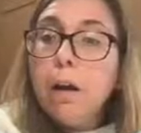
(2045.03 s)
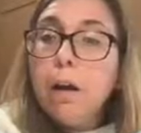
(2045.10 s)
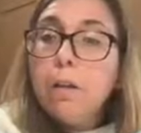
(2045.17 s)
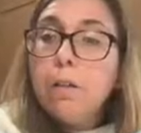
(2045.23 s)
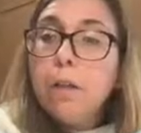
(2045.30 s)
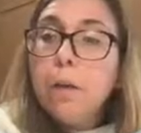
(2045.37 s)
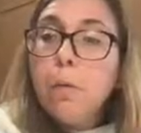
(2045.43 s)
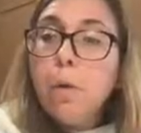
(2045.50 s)

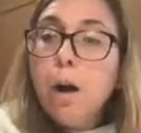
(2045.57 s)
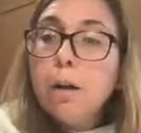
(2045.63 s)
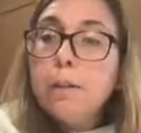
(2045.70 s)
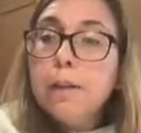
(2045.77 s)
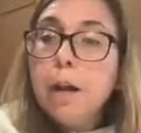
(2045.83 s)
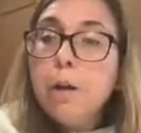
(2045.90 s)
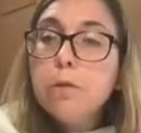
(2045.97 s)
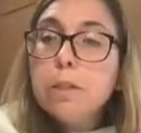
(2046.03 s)
They
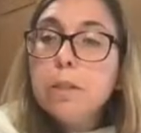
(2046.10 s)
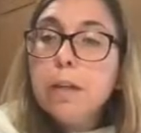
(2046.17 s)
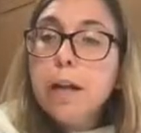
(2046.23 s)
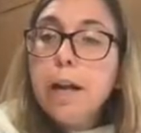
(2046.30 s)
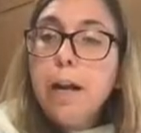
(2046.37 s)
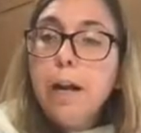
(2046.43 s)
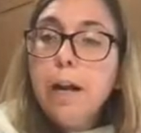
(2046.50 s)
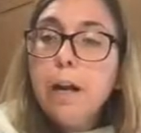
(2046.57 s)
walked out
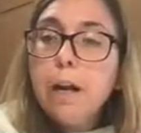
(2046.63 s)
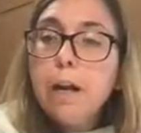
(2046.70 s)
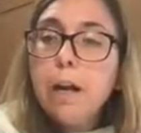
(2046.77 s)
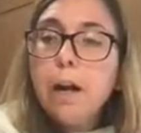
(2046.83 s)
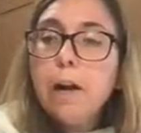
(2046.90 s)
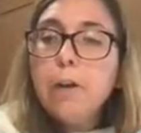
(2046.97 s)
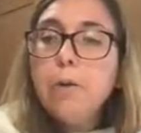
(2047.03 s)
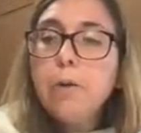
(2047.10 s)
today?
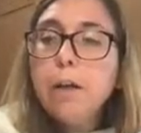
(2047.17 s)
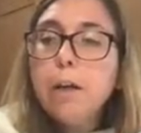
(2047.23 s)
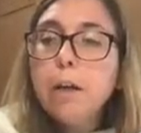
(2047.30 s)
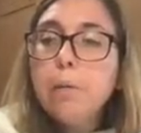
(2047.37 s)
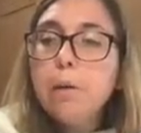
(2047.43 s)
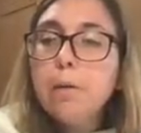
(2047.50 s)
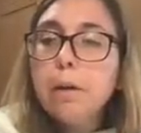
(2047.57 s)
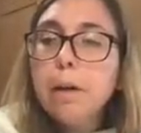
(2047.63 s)
Are you kidding
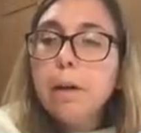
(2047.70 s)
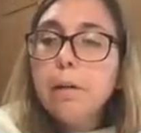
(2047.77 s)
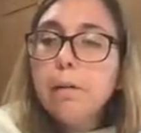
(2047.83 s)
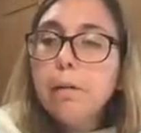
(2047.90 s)
me right now?